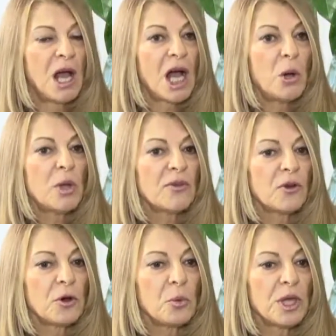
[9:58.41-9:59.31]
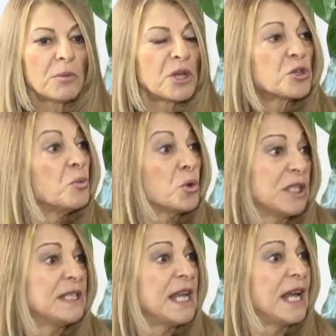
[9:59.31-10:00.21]
However, we are much more
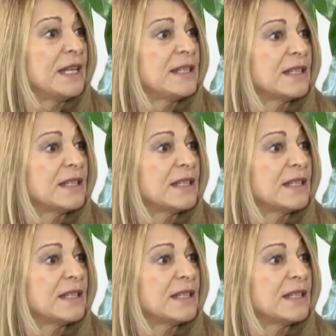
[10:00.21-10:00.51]
than that,